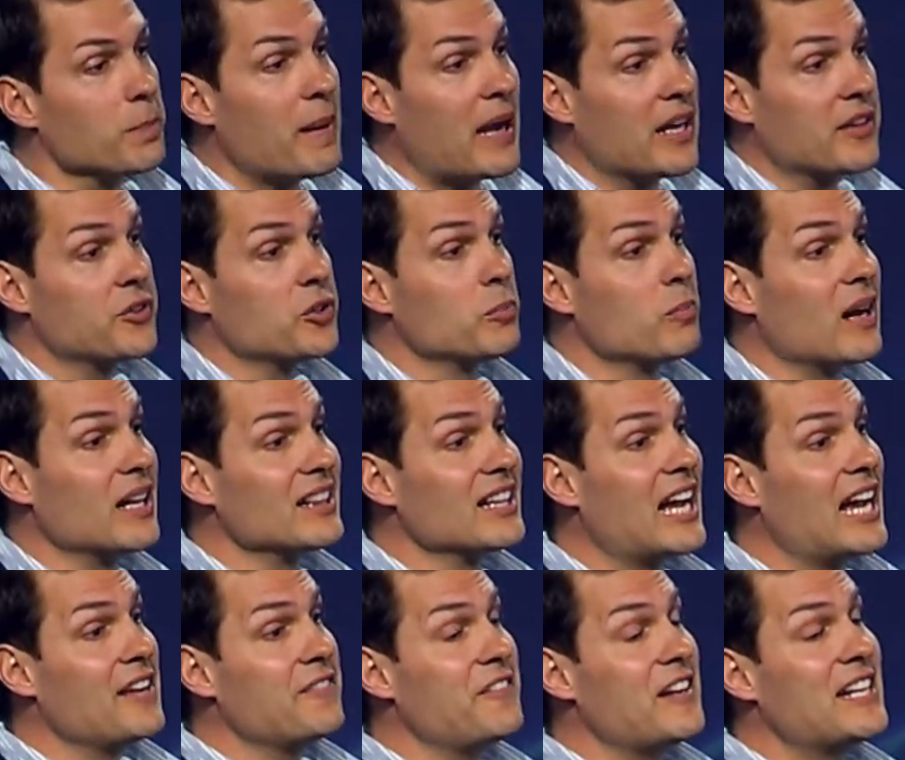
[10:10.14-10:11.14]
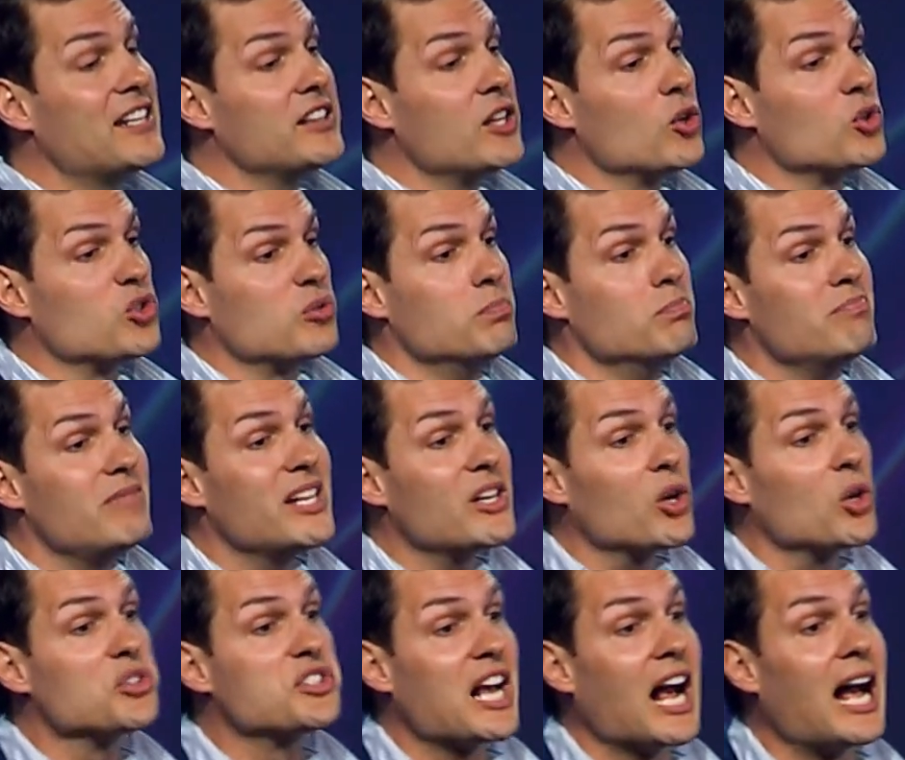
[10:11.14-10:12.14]
back through my life, in those
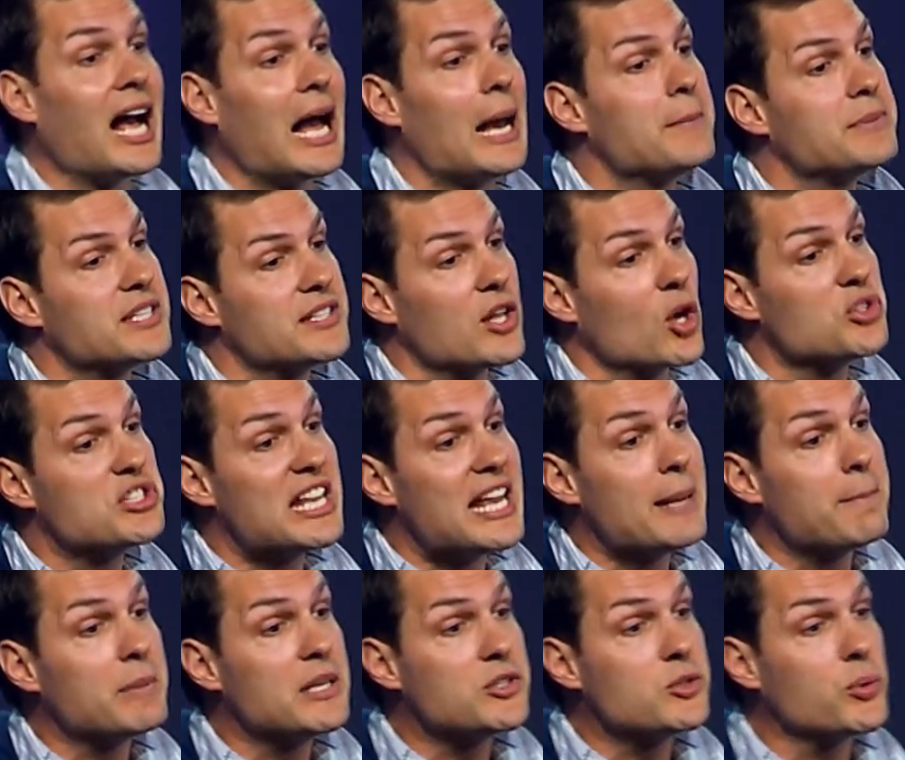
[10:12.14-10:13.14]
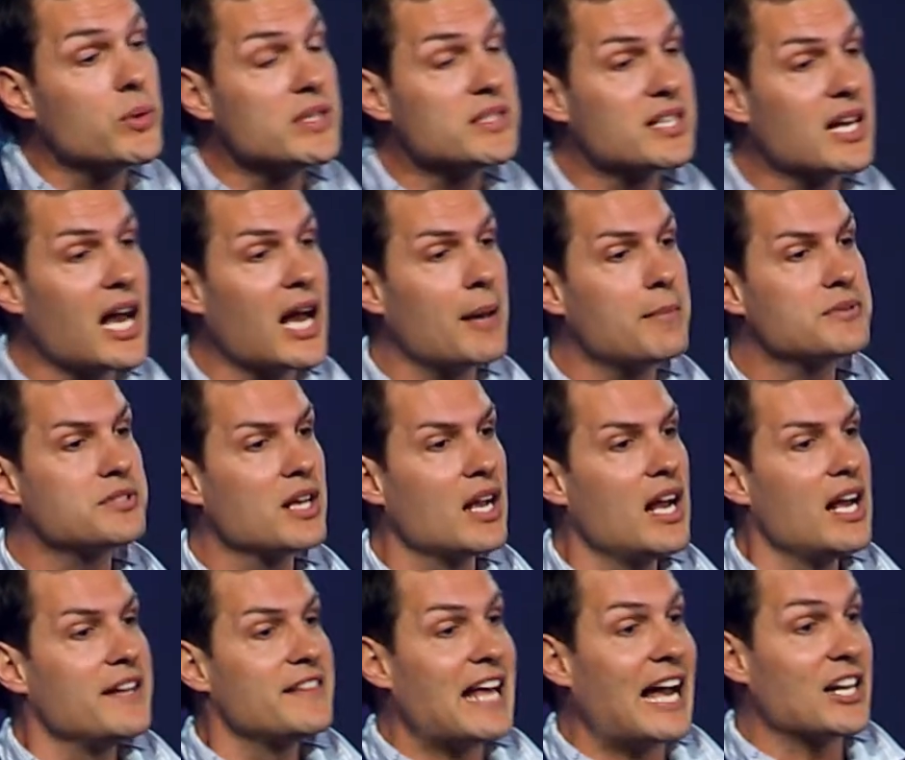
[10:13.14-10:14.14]
middle times, in those in-between times,
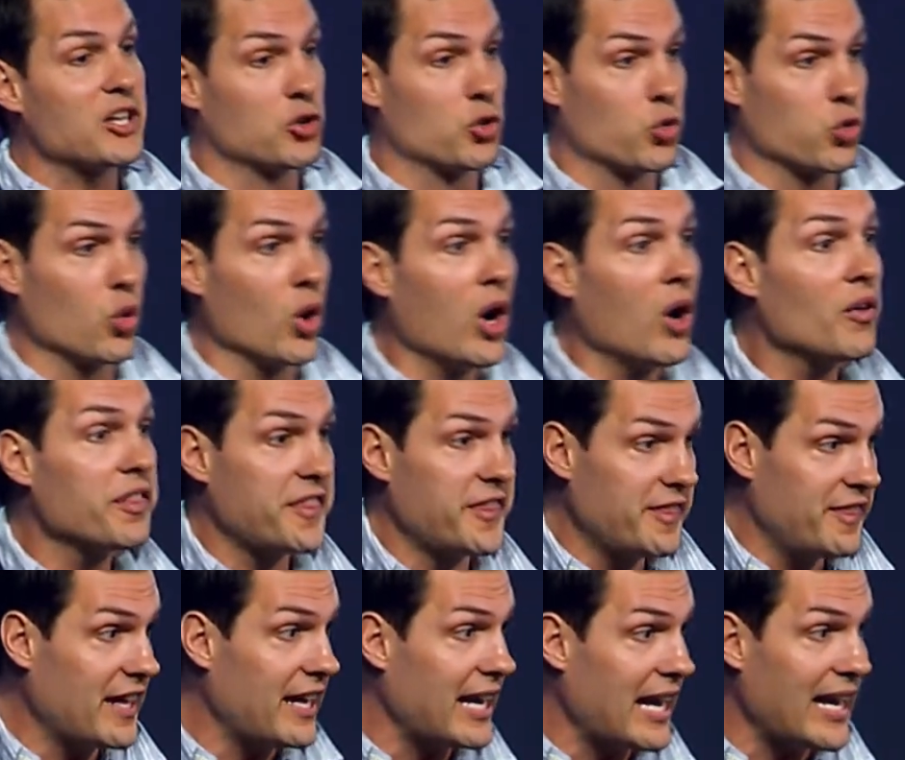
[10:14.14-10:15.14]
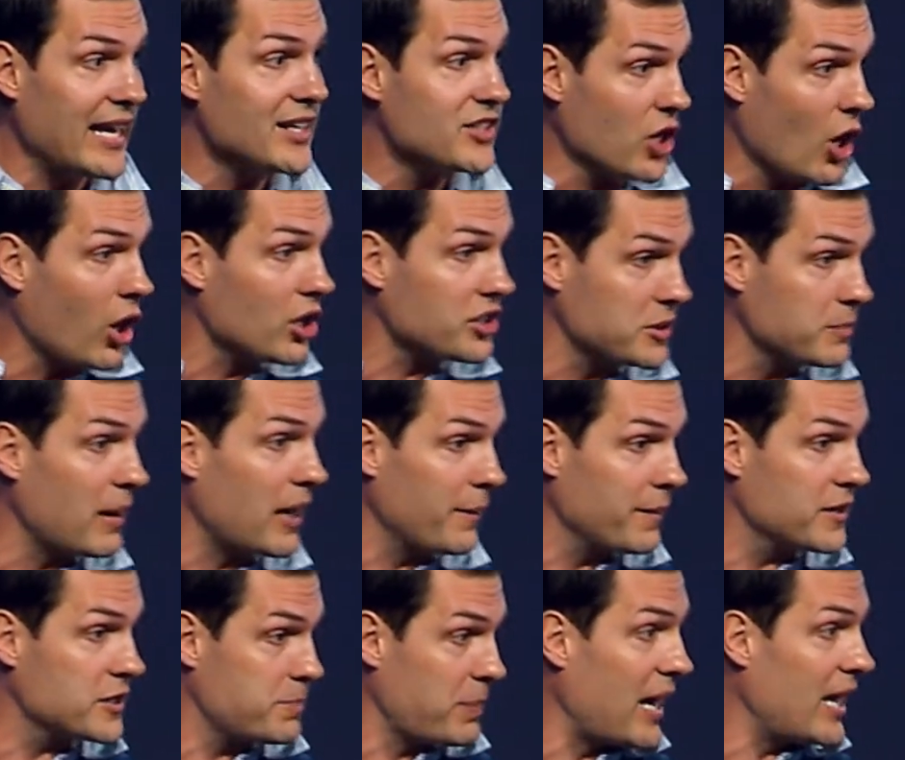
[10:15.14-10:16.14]
that growth that Eddie talked about
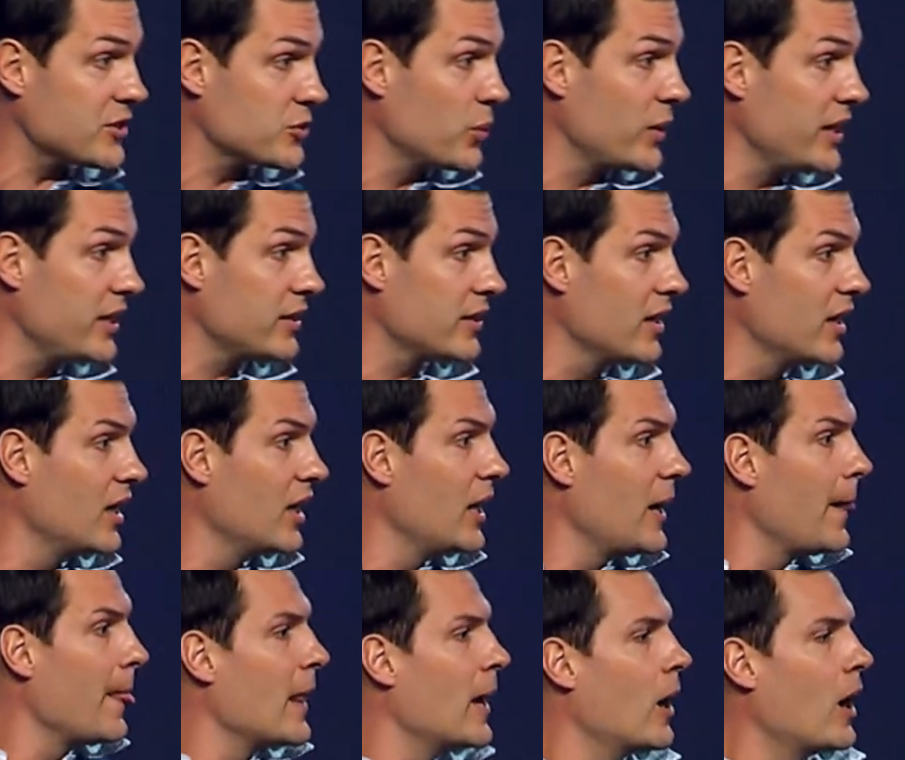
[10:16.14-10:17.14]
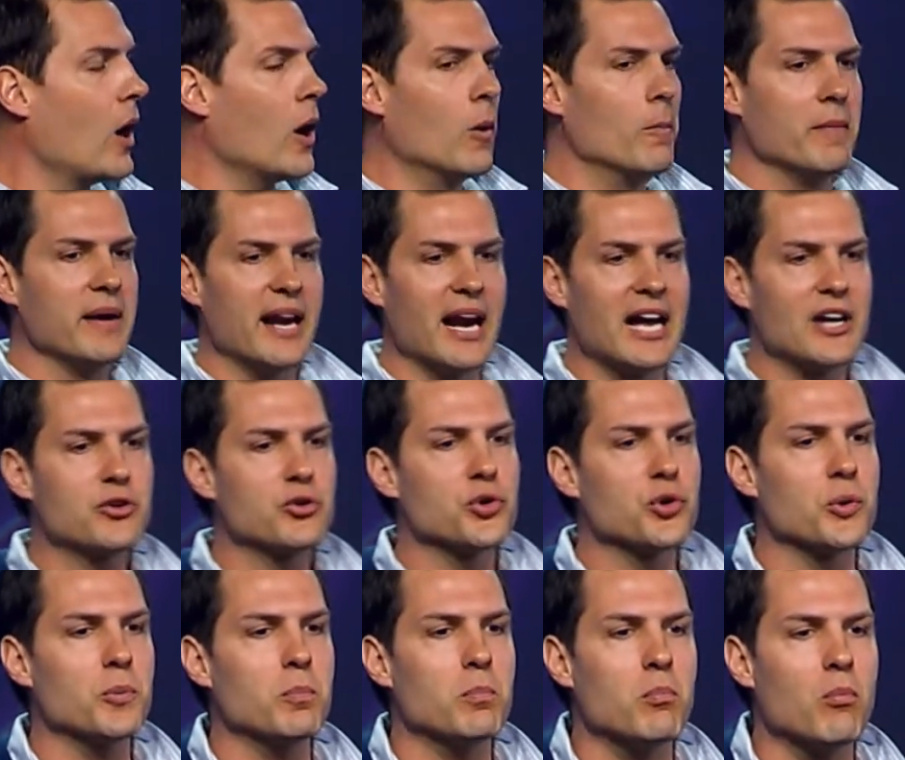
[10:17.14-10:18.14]
this past week, oh man, I
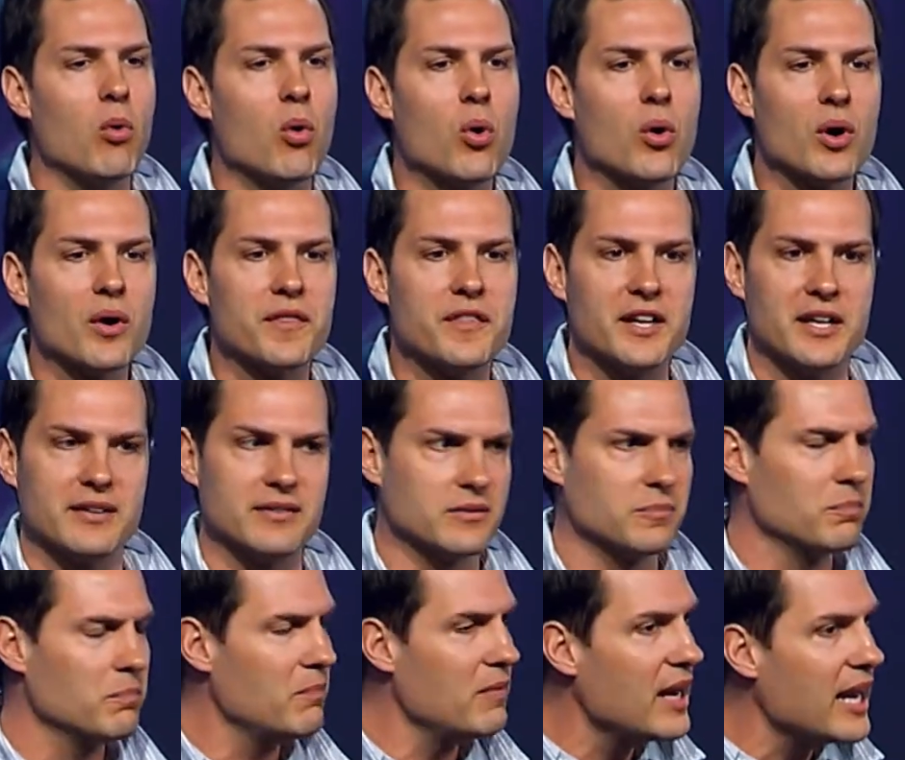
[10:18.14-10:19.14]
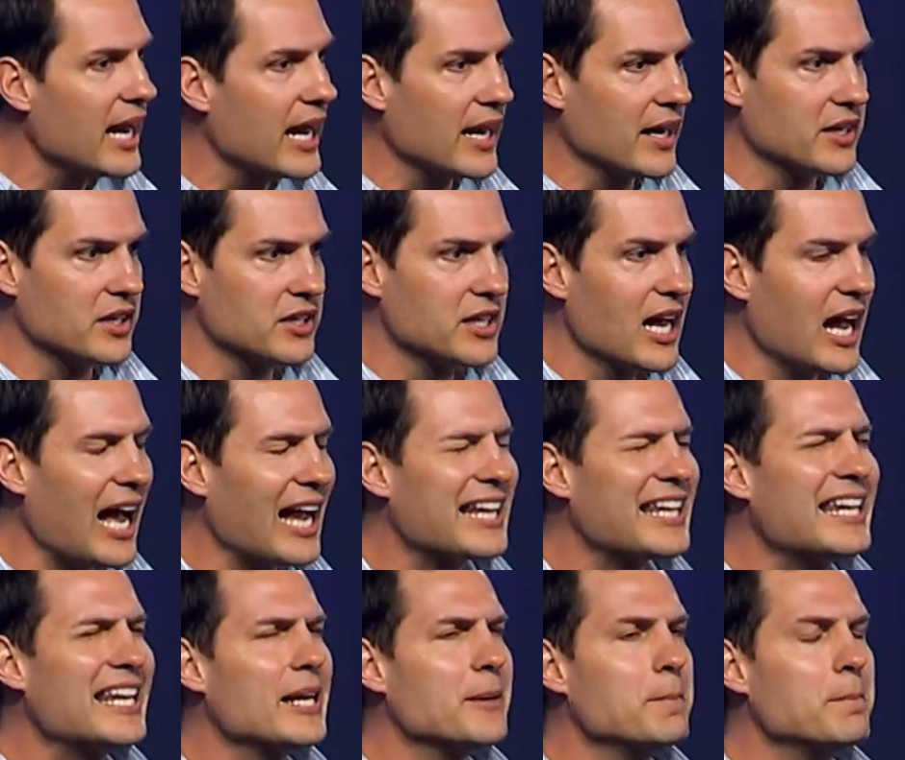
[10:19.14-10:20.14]
grew more than, man, I
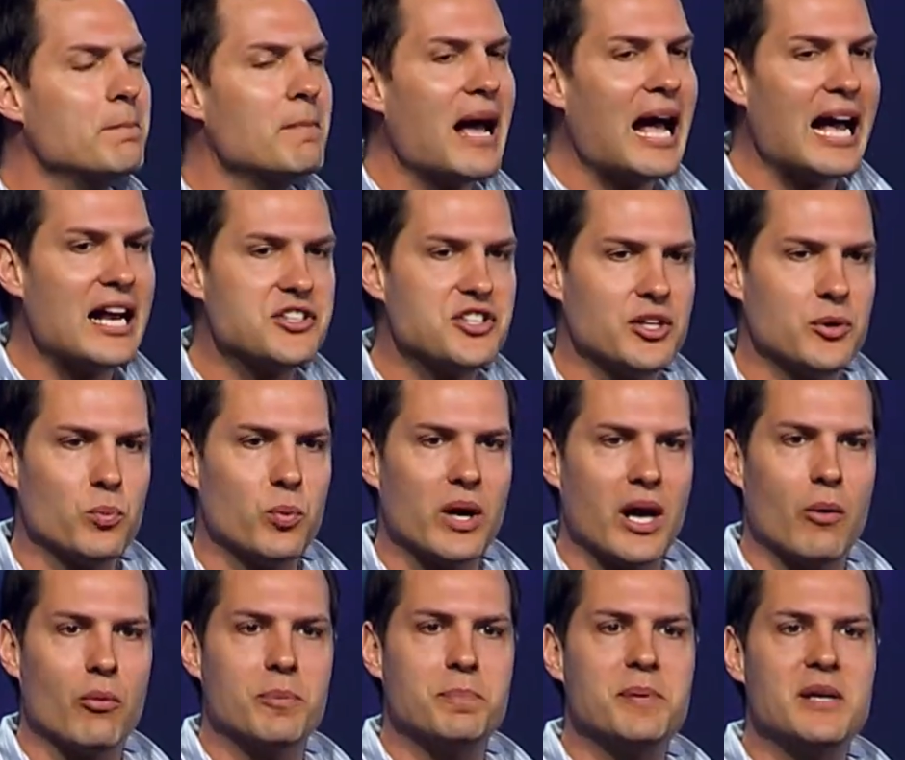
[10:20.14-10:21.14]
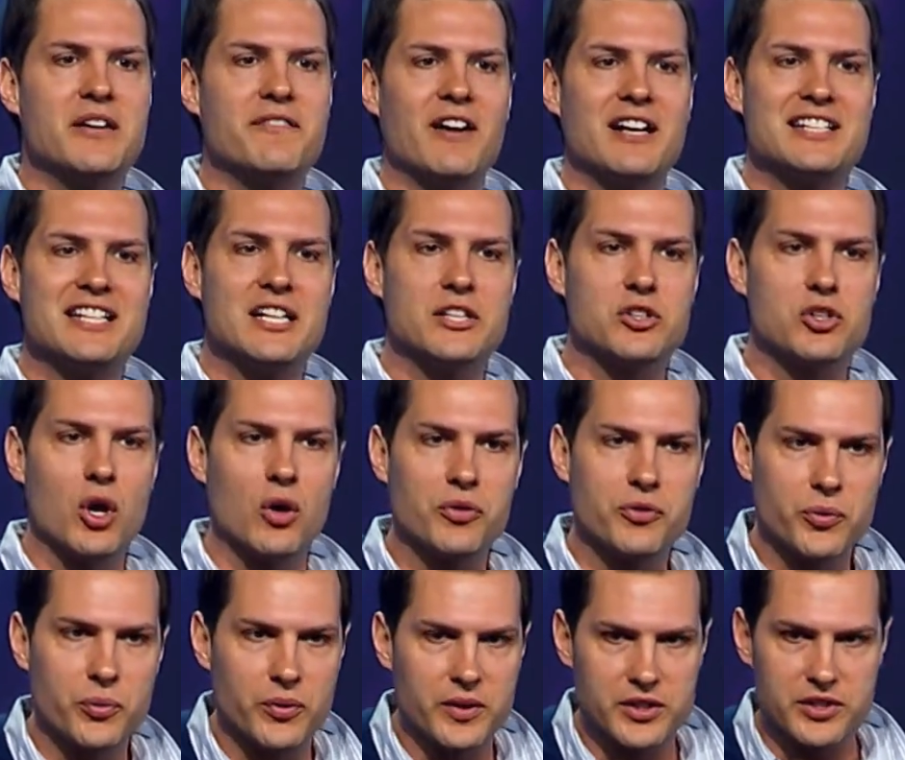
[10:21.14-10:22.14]
can't imagine what I would be if I didn't go
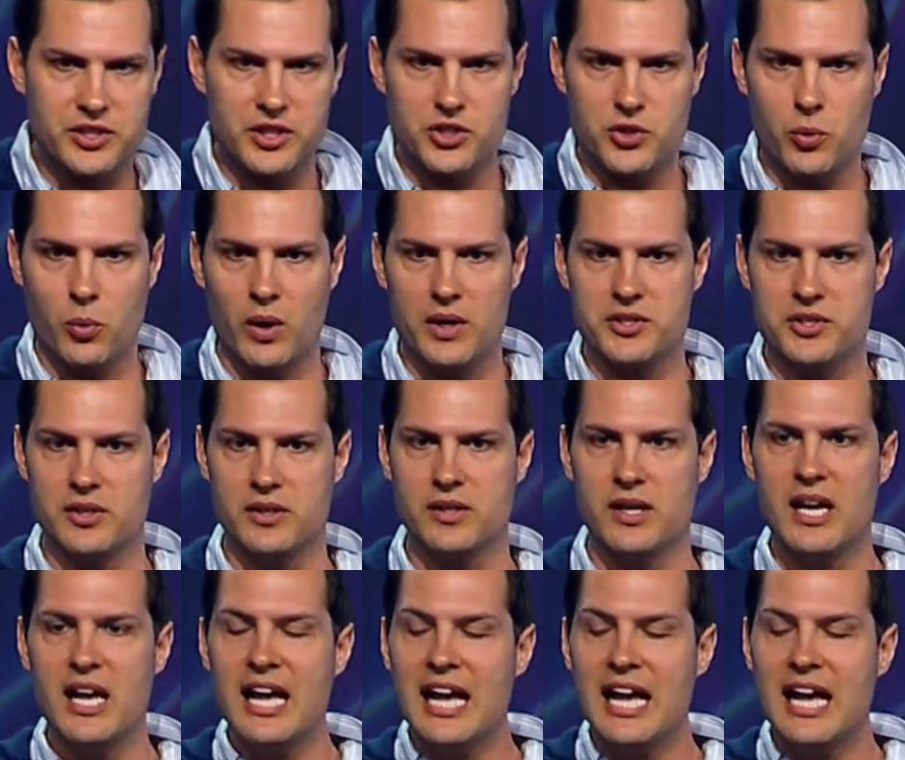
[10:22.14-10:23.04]
through this situation.